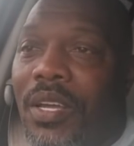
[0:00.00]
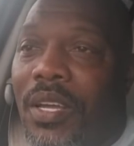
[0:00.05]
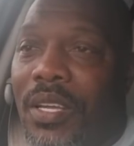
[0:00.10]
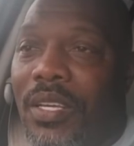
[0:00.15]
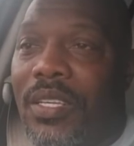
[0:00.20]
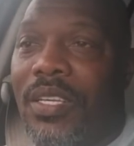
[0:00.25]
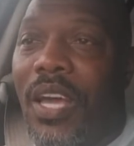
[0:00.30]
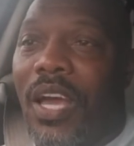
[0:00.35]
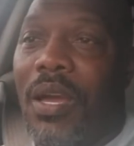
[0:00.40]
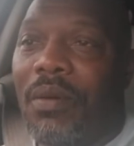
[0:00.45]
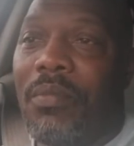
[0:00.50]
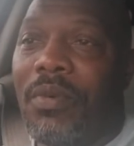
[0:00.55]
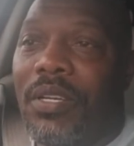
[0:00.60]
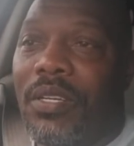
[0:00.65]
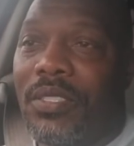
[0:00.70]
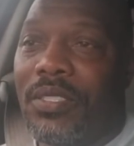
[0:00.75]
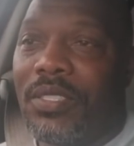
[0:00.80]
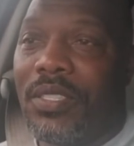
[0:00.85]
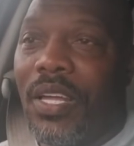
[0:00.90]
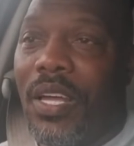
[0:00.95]
He came in
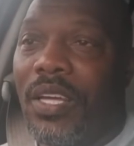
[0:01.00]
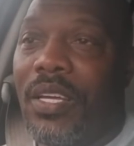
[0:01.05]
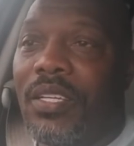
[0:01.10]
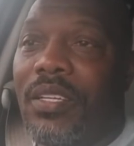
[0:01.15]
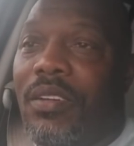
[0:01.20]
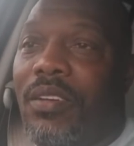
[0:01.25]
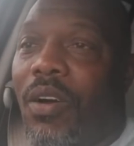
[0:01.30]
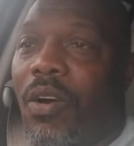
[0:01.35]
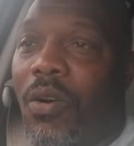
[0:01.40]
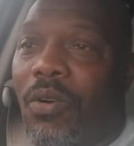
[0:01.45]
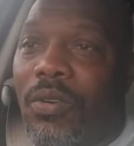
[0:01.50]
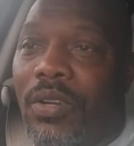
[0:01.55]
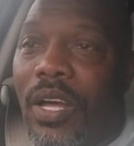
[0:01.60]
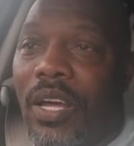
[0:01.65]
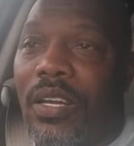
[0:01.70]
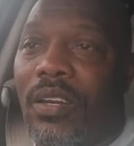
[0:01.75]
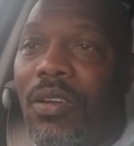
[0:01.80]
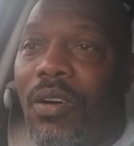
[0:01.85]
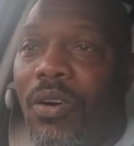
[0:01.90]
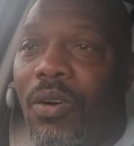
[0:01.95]
and stayed all
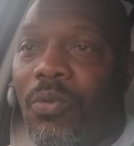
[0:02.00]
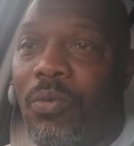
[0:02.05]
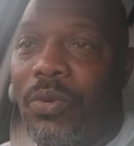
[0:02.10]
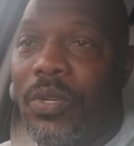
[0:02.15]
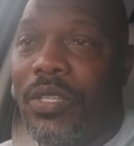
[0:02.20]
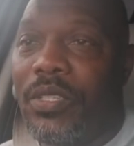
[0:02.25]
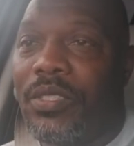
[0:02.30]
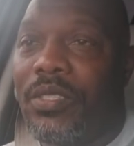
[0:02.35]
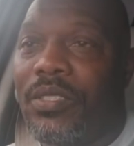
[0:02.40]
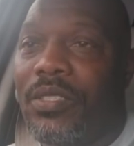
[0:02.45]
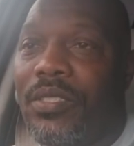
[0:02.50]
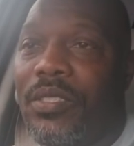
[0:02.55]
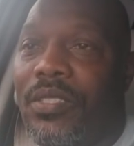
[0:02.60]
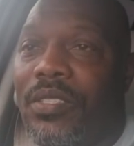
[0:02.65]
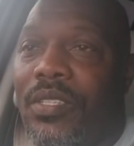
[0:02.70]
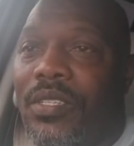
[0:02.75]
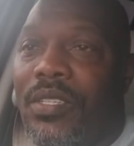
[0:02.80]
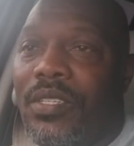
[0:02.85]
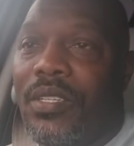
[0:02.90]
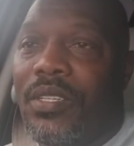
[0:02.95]
night long with us,
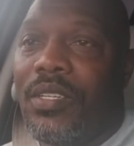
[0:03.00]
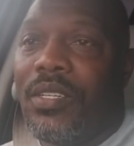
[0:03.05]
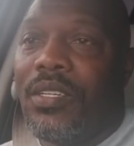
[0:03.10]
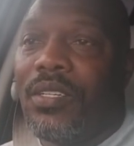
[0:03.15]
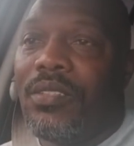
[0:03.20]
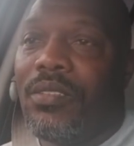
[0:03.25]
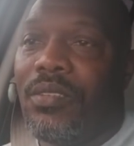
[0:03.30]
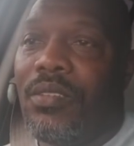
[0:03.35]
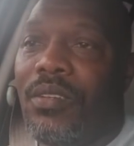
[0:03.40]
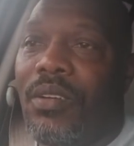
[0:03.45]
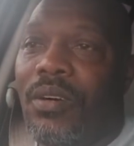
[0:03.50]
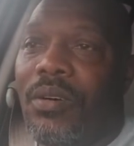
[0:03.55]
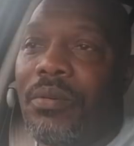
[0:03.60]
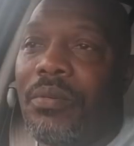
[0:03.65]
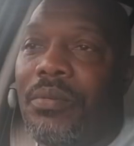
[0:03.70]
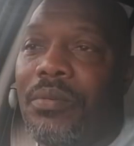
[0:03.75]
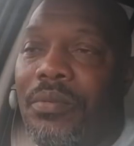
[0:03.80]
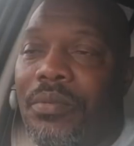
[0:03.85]
you know.